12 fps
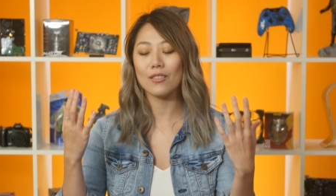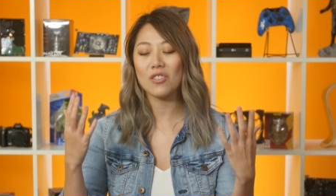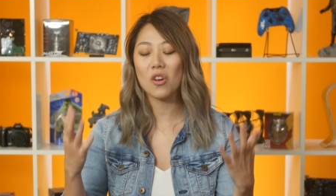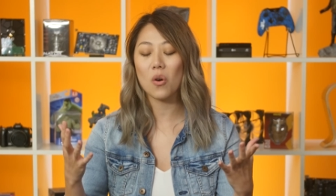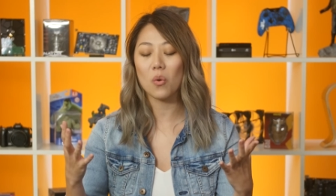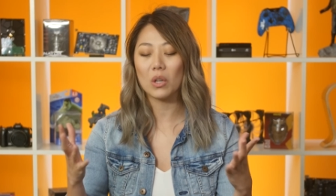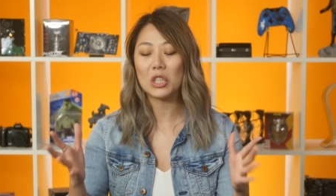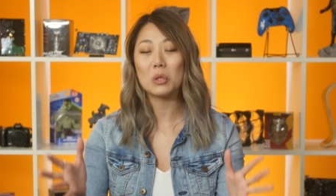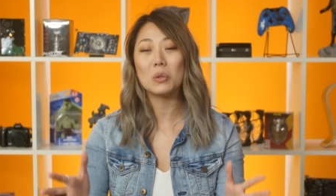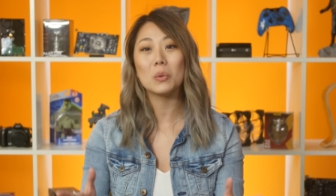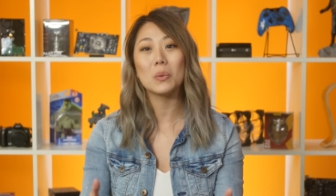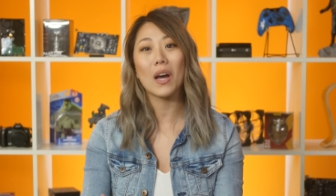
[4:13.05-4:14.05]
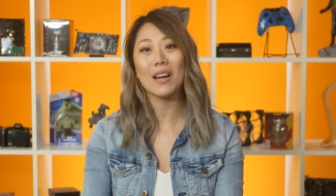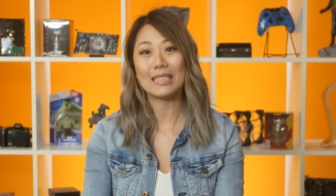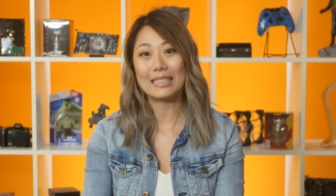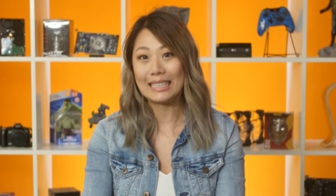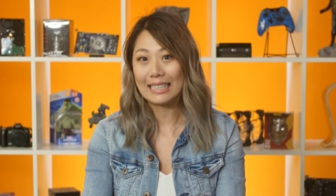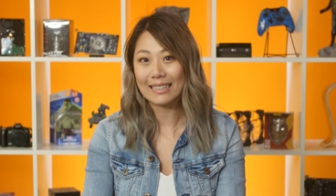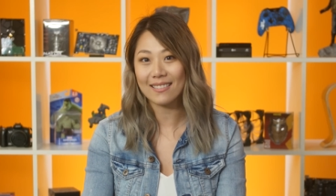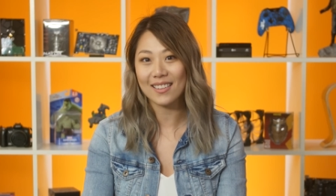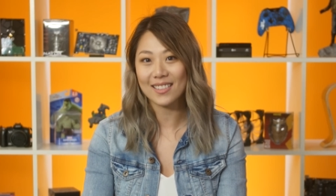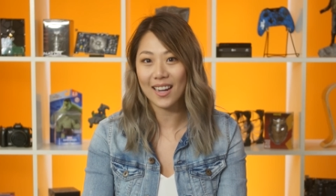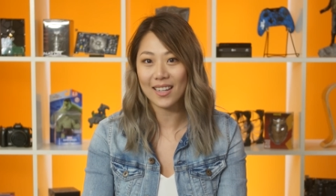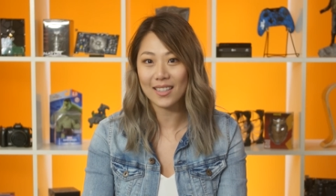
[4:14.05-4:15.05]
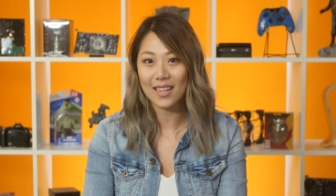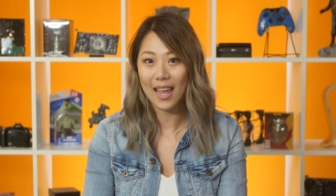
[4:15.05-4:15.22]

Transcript: no, you do not need the Titan